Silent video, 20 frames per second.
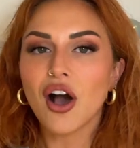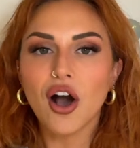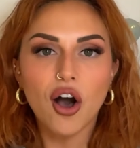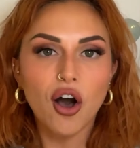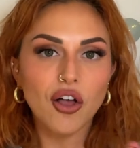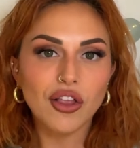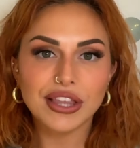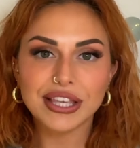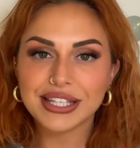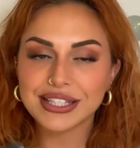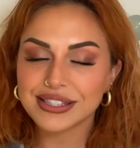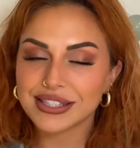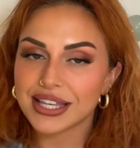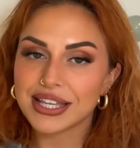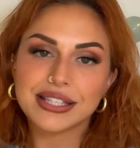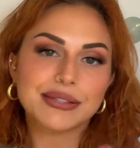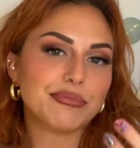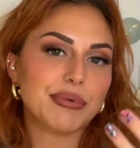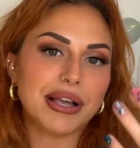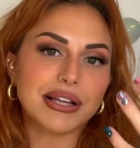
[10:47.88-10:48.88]
All I can say
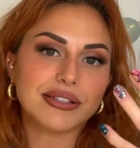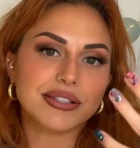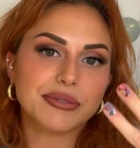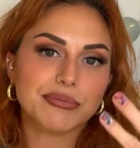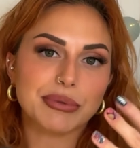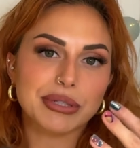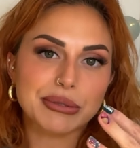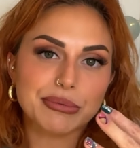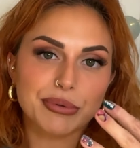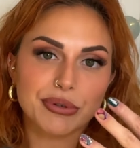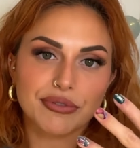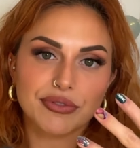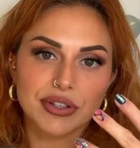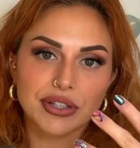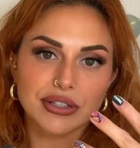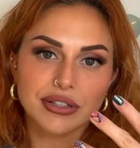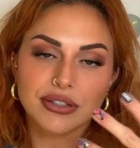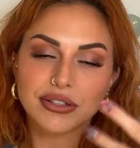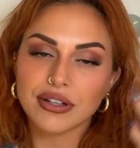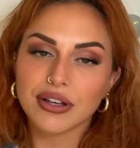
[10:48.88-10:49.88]
is practice makes
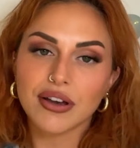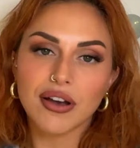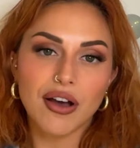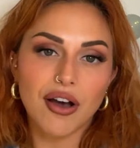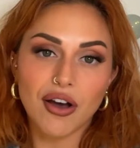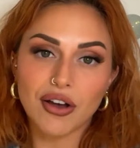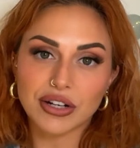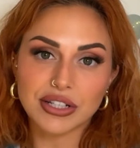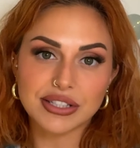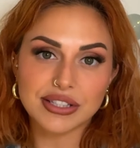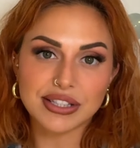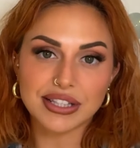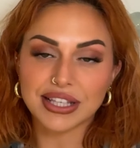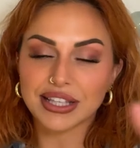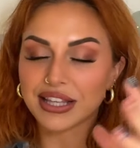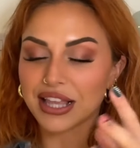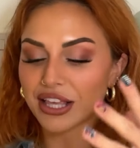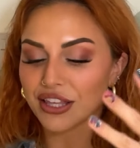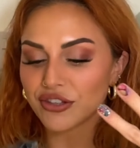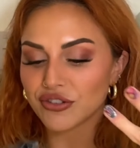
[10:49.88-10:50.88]
perfect. Honestly,
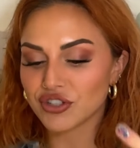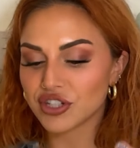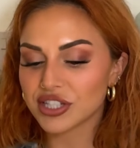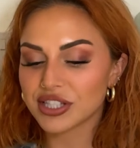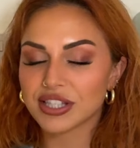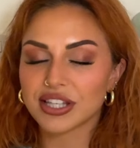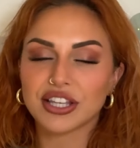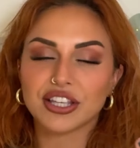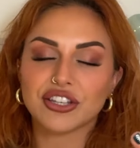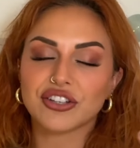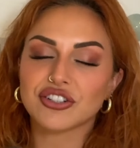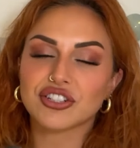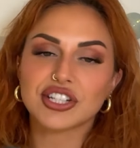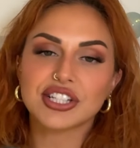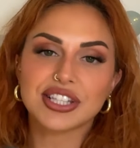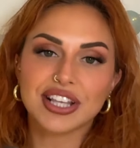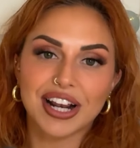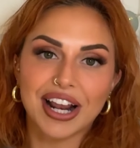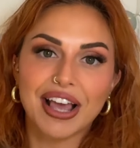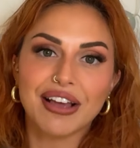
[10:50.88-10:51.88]
like you just, you're
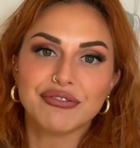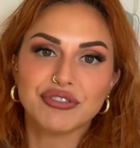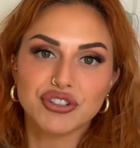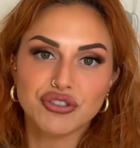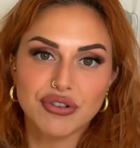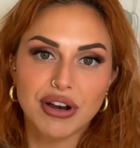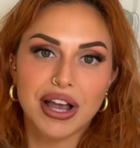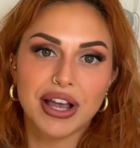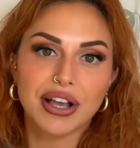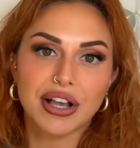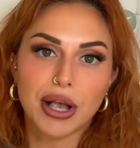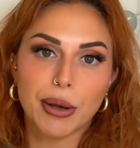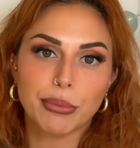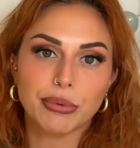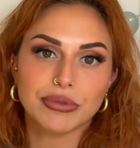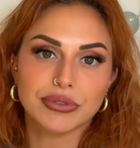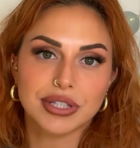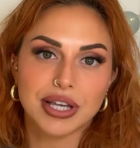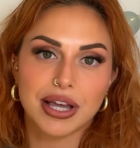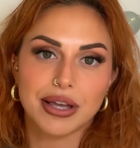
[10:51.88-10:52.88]
just gonna have to try a
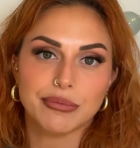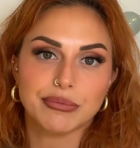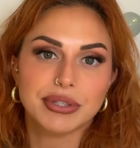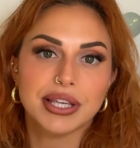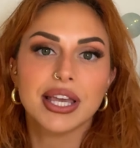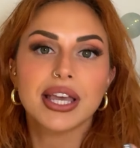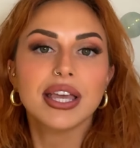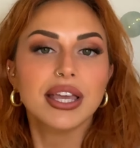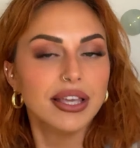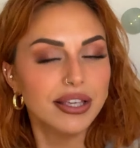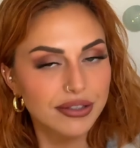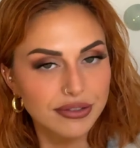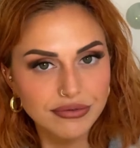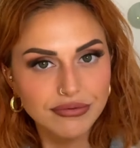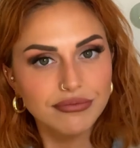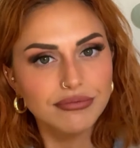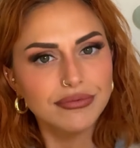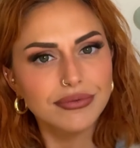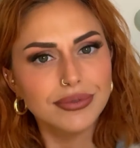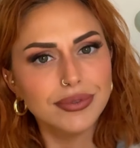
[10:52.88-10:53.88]
couple times.
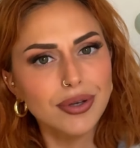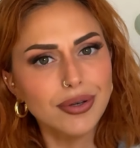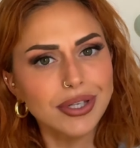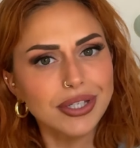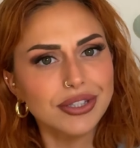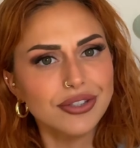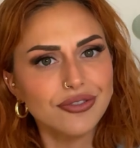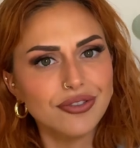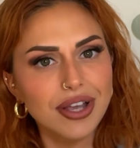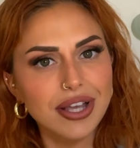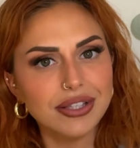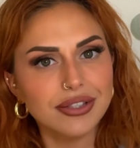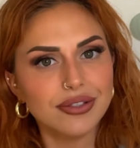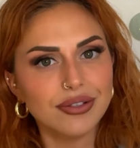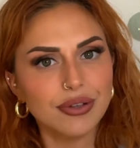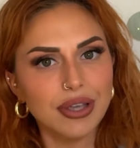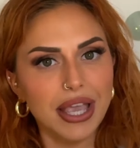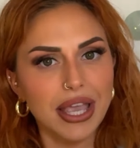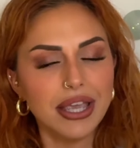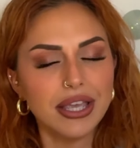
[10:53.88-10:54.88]
Don't get stressed,
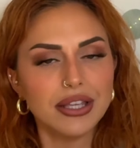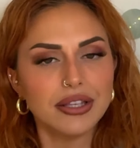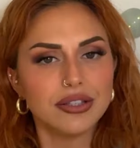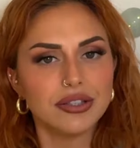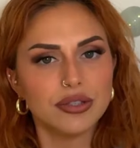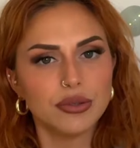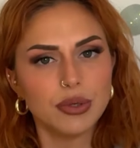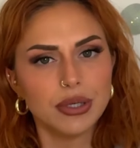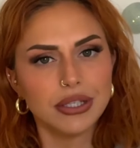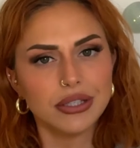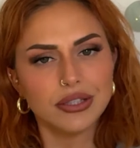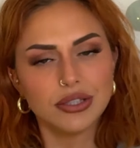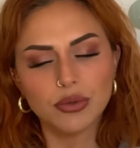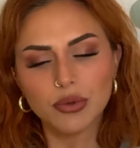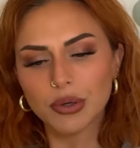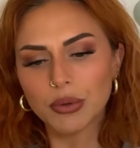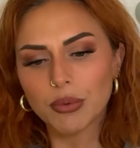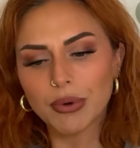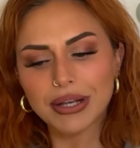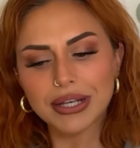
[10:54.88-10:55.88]
okay? Do it, do
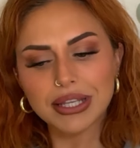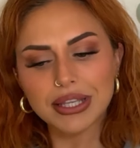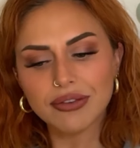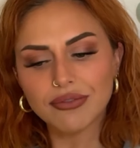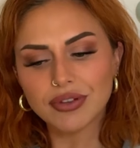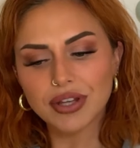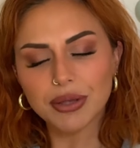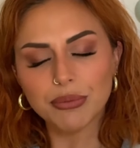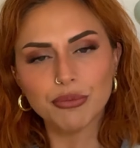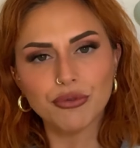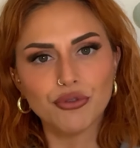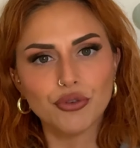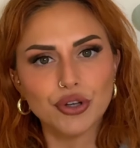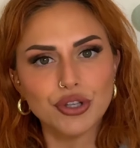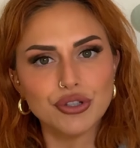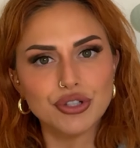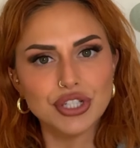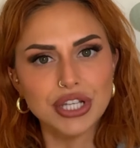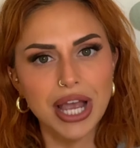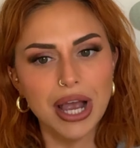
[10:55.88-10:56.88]
it one evening before you
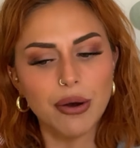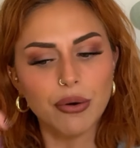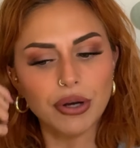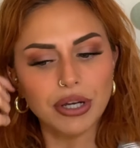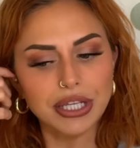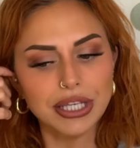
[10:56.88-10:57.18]
shower.